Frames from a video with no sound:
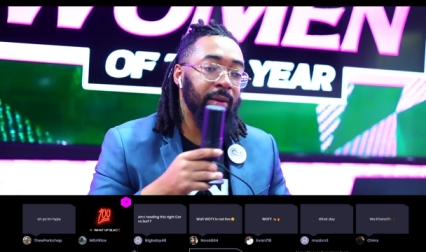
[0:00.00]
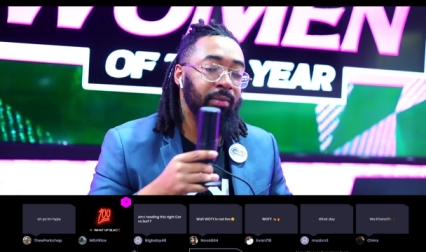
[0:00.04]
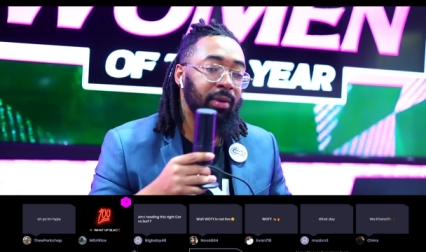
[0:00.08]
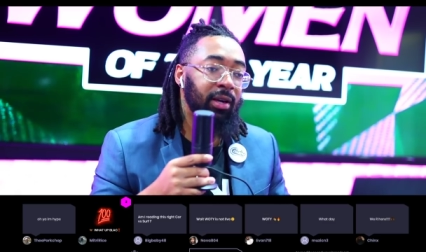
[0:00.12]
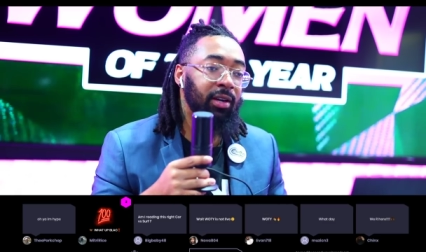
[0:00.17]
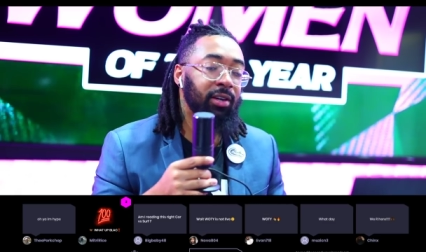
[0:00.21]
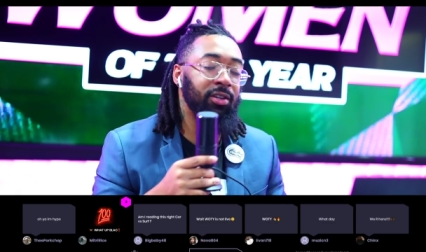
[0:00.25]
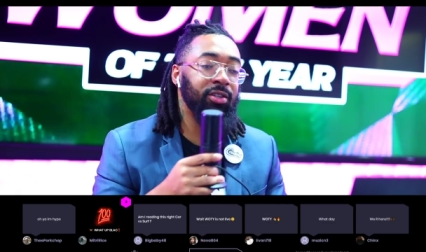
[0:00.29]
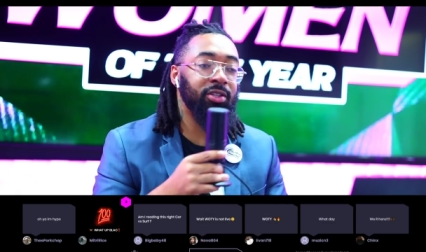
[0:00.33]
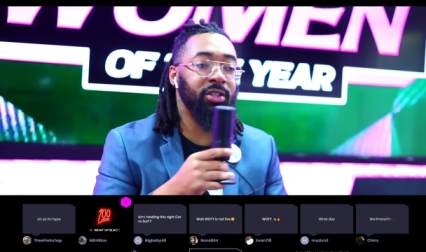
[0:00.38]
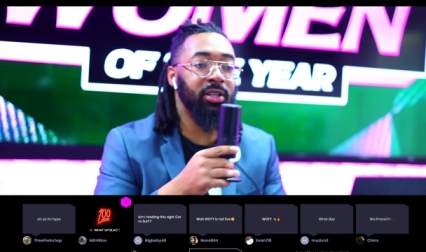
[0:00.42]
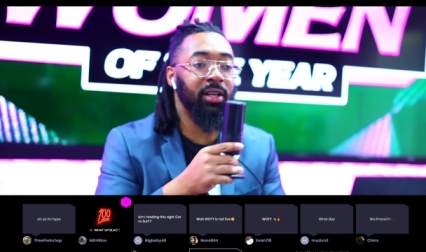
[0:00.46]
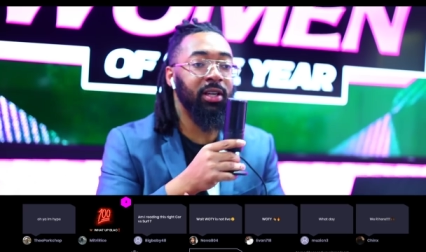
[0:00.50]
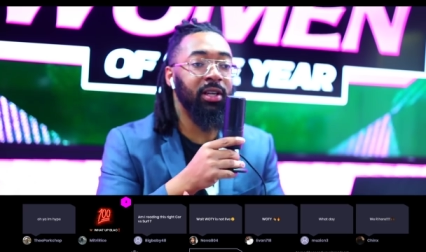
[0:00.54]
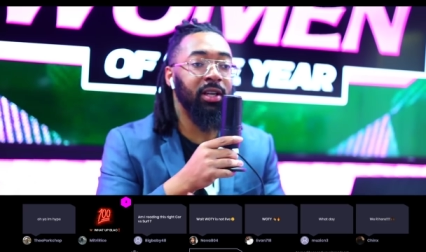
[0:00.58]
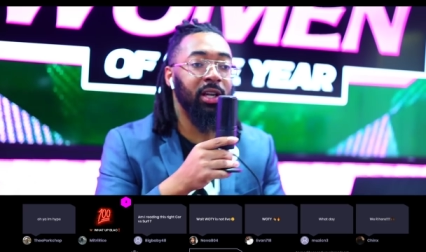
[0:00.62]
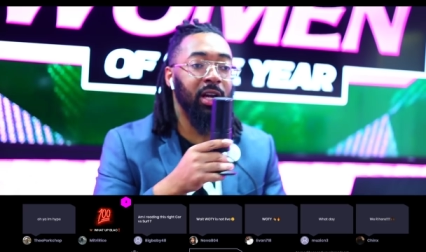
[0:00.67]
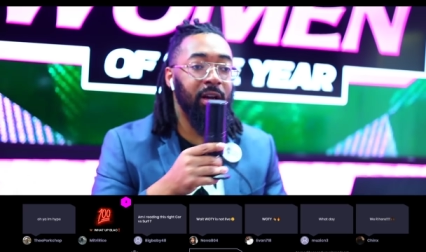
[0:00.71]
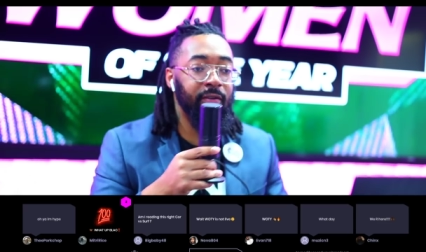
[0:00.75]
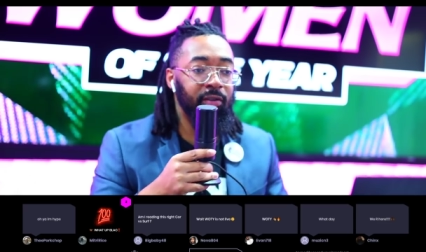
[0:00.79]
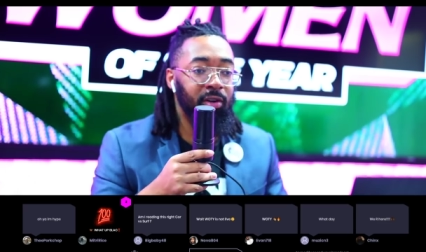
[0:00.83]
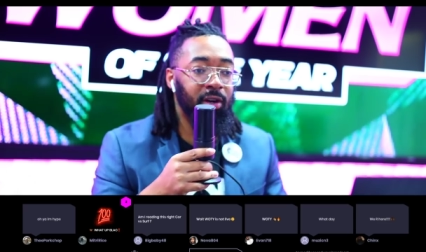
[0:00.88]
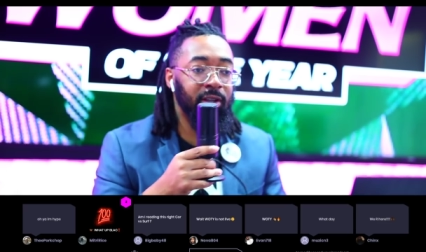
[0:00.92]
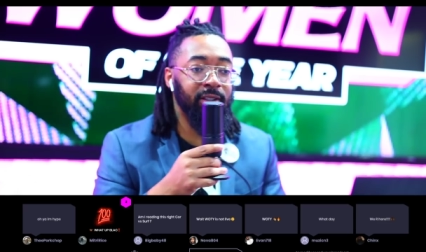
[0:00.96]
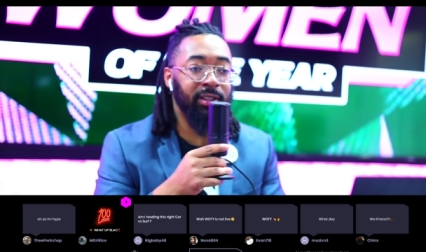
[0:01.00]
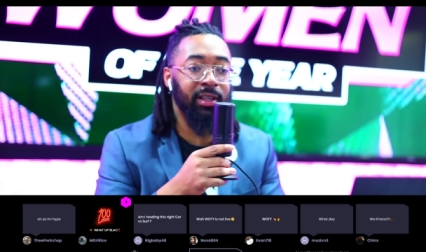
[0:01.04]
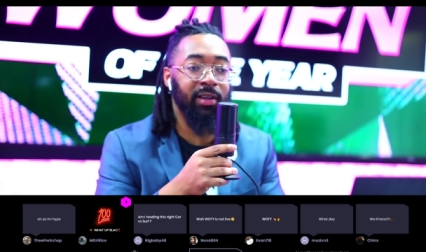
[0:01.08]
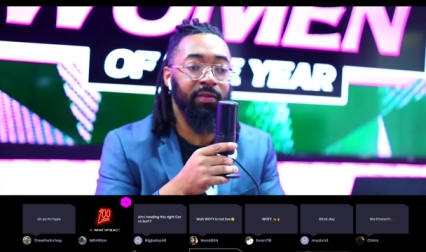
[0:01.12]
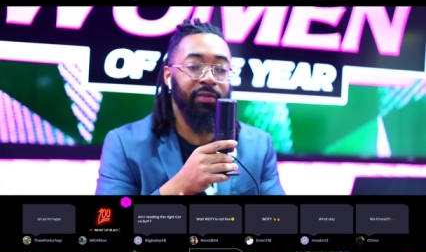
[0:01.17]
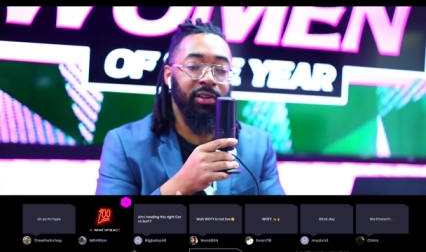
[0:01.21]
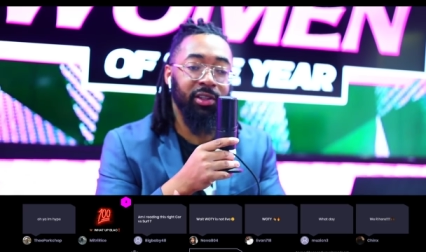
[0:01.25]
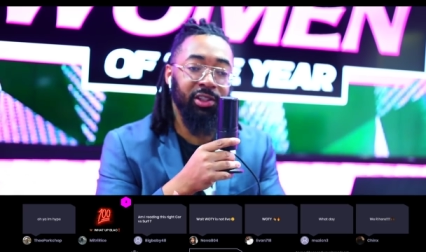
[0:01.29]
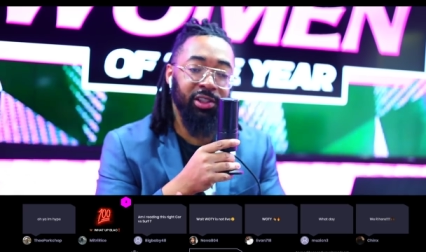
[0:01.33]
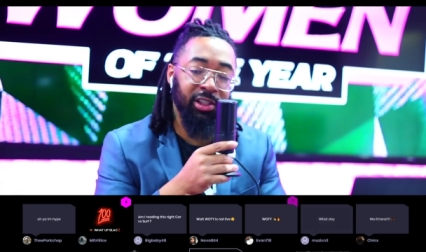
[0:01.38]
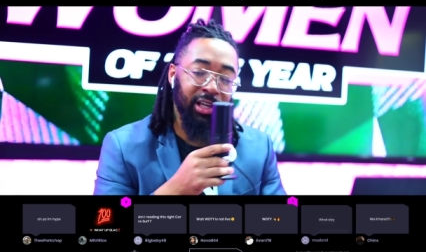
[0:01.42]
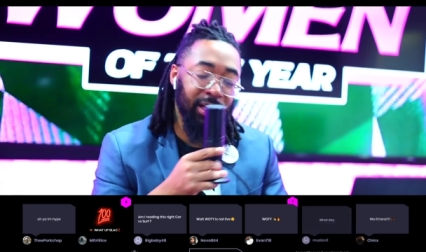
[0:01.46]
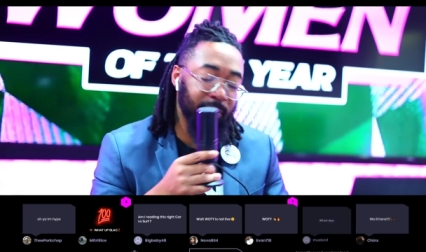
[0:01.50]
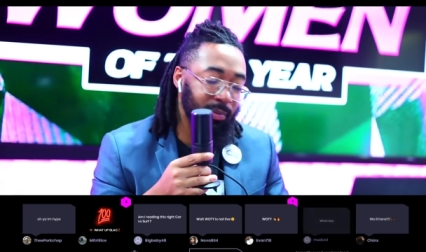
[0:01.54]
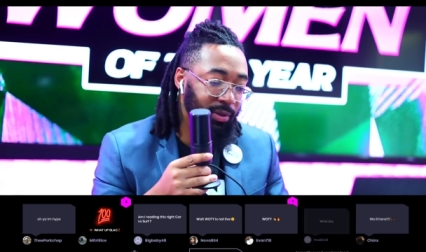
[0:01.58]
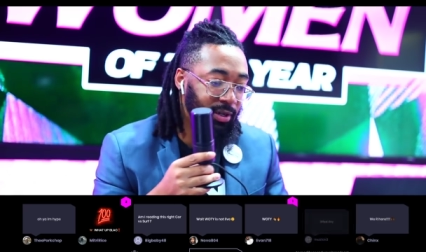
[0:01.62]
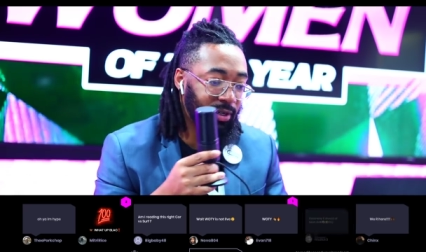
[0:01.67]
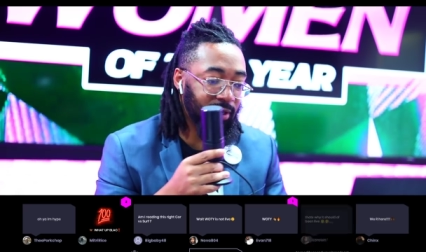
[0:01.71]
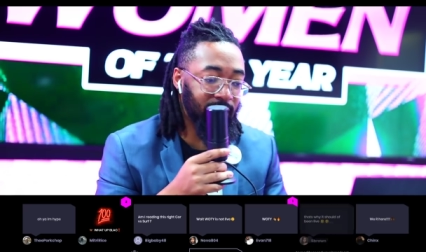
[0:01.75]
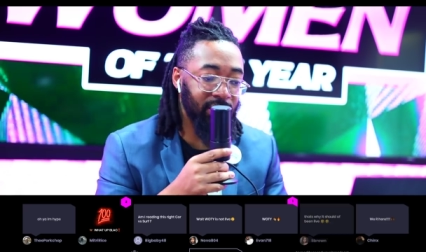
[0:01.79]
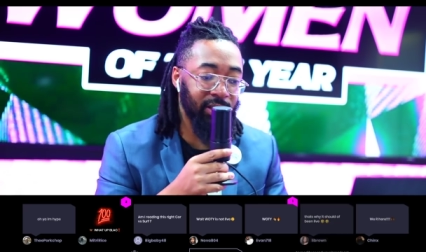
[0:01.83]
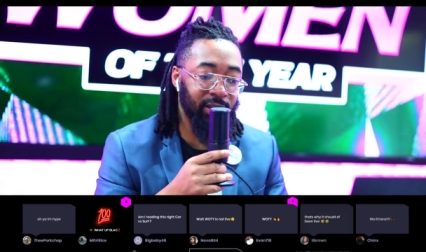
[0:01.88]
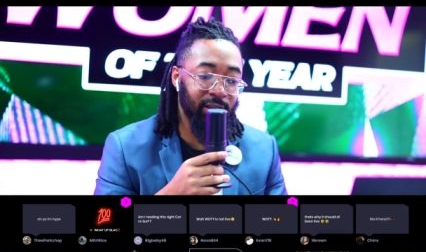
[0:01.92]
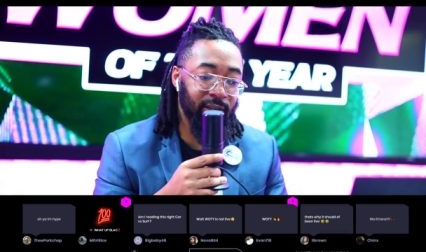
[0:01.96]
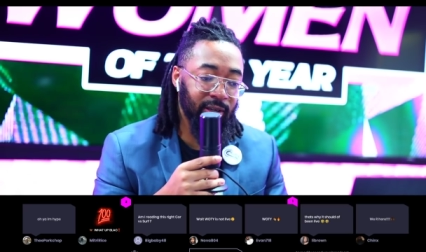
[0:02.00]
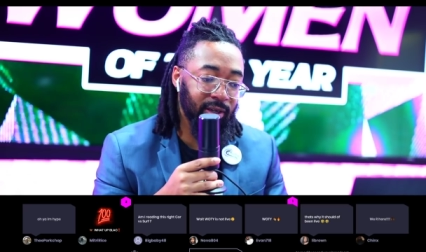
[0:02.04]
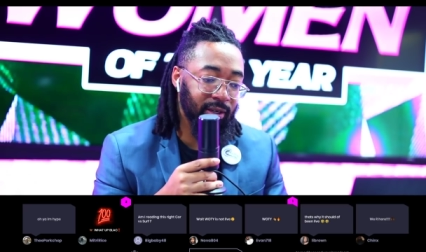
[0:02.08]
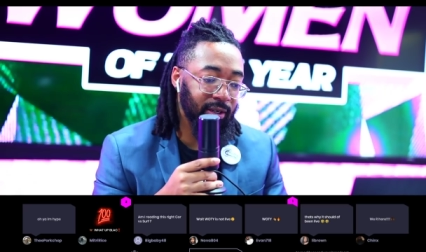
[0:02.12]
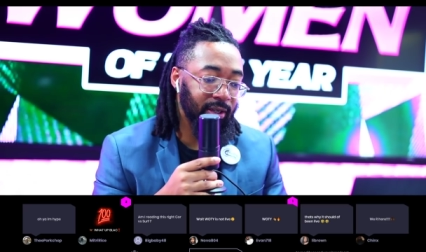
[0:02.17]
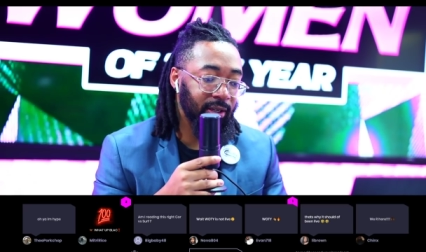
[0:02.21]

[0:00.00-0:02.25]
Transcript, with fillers: energy and love y'all There for champion of the year.